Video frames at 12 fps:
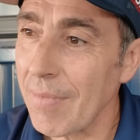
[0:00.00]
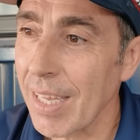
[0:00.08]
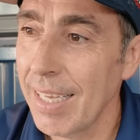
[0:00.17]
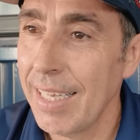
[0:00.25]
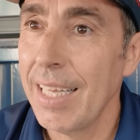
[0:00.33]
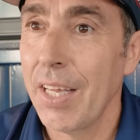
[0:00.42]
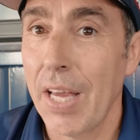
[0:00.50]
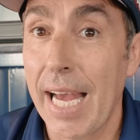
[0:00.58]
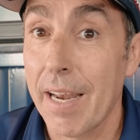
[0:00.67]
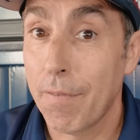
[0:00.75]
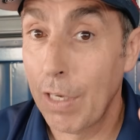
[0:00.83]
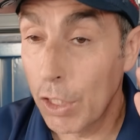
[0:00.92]
I
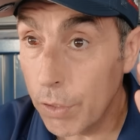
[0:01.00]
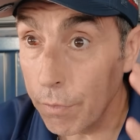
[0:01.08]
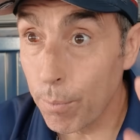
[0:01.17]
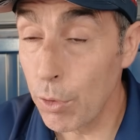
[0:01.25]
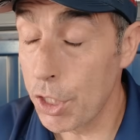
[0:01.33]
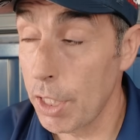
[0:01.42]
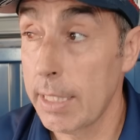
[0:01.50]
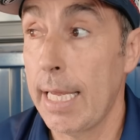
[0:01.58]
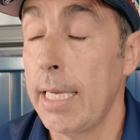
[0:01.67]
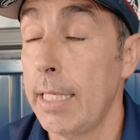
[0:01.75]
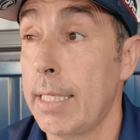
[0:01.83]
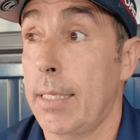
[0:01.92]
have a lot of bushes,
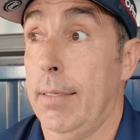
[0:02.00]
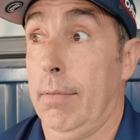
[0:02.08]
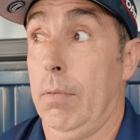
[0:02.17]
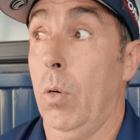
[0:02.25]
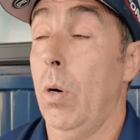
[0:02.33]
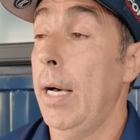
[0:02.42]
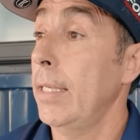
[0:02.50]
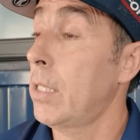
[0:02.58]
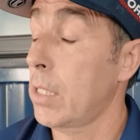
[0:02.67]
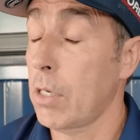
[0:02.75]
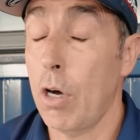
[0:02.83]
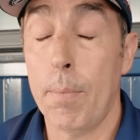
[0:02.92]
and it's
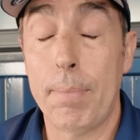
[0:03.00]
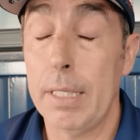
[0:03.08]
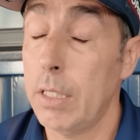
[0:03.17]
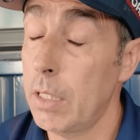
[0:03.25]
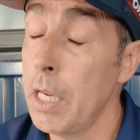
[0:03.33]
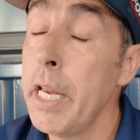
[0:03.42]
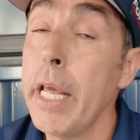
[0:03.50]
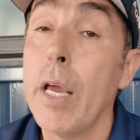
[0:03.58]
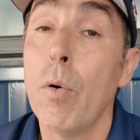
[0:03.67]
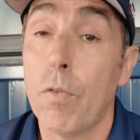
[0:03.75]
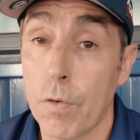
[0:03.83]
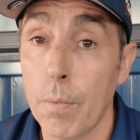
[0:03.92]
complete
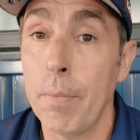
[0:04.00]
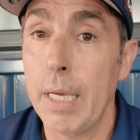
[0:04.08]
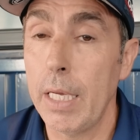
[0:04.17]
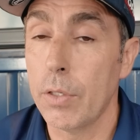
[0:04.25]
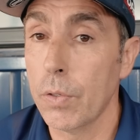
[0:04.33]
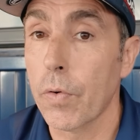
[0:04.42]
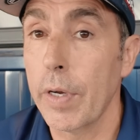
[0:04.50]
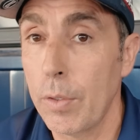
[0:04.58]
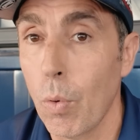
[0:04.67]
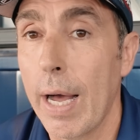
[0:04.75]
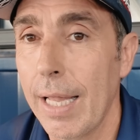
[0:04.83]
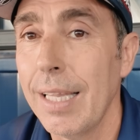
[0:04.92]
new for me to
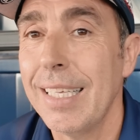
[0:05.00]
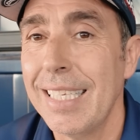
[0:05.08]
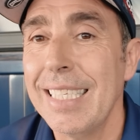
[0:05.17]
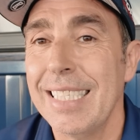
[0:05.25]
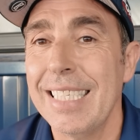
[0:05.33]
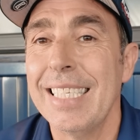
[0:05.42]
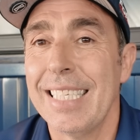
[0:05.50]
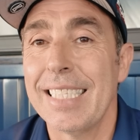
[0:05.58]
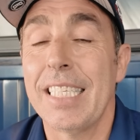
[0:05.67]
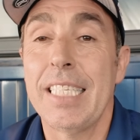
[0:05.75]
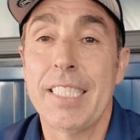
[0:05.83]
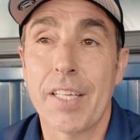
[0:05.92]
read well.
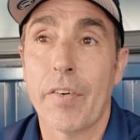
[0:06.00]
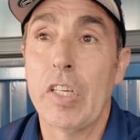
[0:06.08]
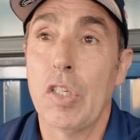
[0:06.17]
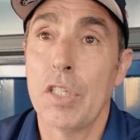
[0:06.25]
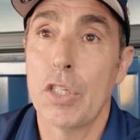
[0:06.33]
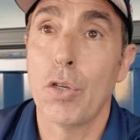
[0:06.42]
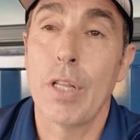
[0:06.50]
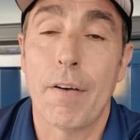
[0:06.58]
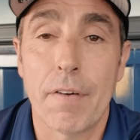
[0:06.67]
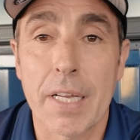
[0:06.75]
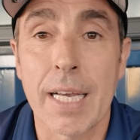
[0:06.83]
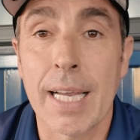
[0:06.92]
This is the reason the South
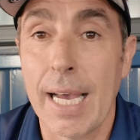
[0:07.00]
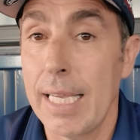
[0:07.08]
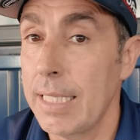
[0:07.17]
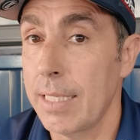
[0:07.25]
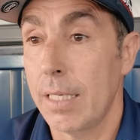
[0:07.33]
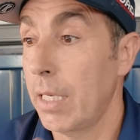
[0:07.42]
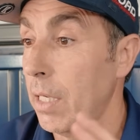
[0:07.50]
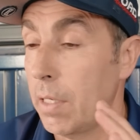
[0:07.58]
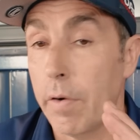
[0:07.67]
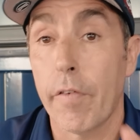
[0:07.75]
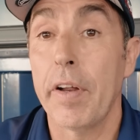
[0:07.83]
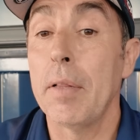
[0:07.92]
African guys
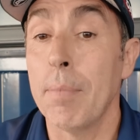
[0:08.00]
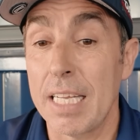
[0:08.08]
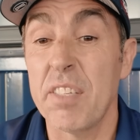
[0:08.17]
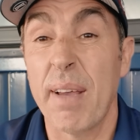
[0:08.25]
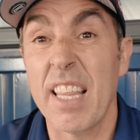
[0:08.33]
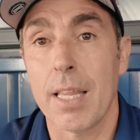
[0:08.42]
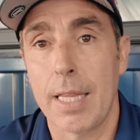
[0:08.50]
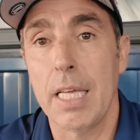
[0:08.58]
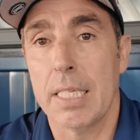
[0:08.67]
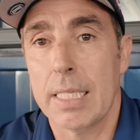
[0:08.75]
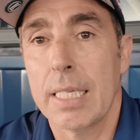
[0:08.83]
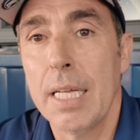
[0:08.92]
read much better
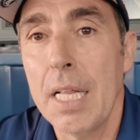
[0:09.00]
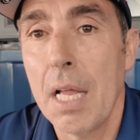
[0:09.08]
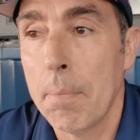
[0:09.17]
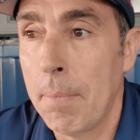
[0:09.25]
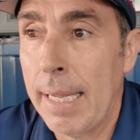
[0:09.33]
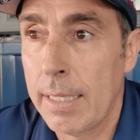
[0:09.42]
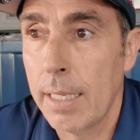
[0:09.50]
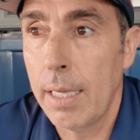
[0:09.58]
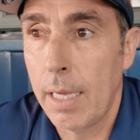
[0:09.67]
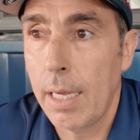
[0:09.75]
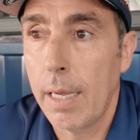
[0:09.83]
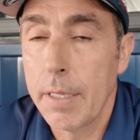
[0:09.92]
this. But
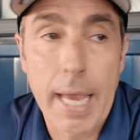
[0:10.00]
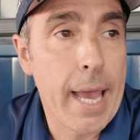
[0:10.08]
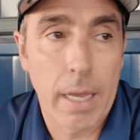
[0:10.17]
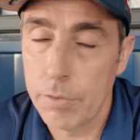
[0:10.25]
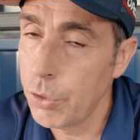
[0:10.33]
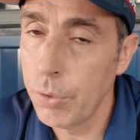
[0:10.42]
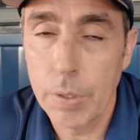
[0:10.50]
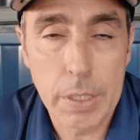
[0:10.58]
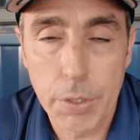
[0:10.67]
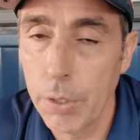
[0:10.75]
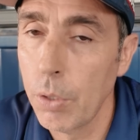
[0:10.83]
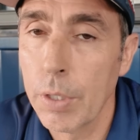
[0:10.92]
yeah,
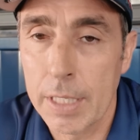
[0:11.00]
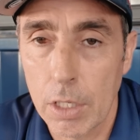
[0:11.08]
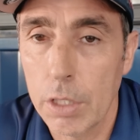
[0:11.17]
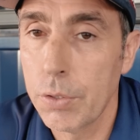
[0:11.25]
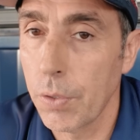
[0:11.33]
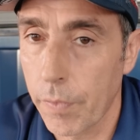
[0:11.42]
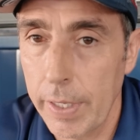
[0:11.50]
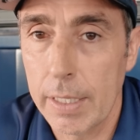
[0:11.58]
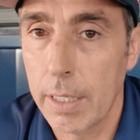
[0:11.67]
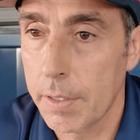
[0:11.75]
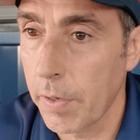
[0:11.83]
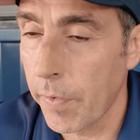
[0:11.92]
sure, you learn a lot to
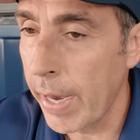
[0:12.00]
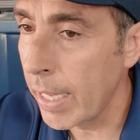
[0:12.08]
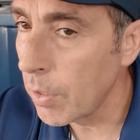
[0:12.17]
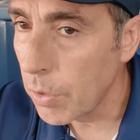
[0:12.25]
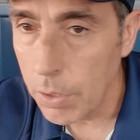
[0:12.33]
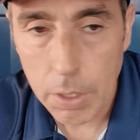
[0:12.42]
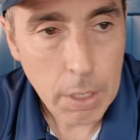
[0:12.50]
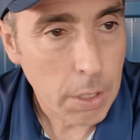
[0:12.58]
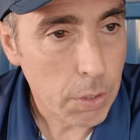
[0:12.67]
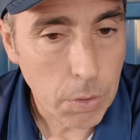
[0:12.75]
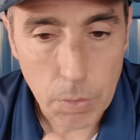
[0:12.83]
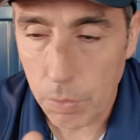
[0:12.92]
read the terrain,
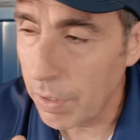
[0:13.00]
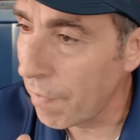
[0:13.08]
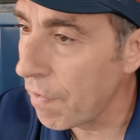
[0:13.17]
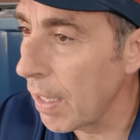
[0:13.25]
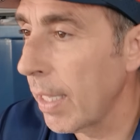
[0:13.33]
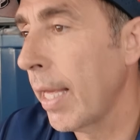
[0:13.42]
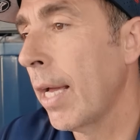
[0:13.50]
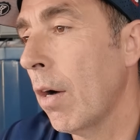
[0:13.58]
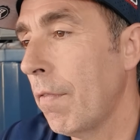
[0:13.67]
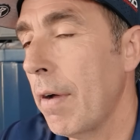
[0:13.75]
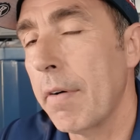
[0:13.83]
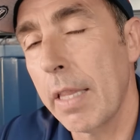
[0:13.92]
the feeling
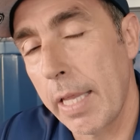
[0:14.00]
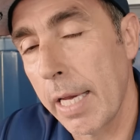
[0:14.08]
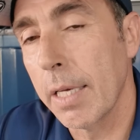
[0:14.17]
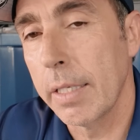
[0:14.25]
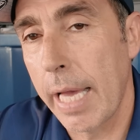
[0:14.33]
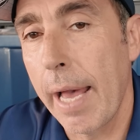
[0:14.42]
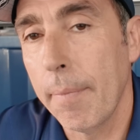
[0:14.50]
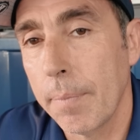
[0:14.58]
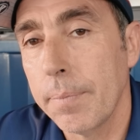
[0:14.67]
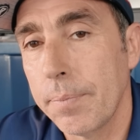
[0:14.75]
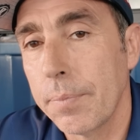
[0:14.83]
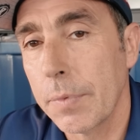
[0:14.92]
of everything. Yeah,
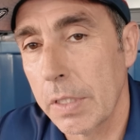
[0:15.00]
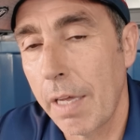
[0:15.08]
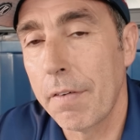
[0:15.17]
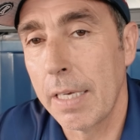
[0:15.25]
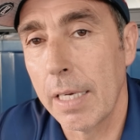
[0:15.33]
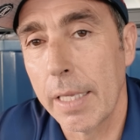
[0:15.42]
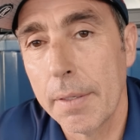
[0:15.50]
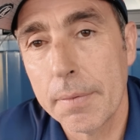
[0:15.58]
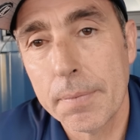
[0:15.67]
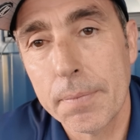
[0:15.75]
definitely.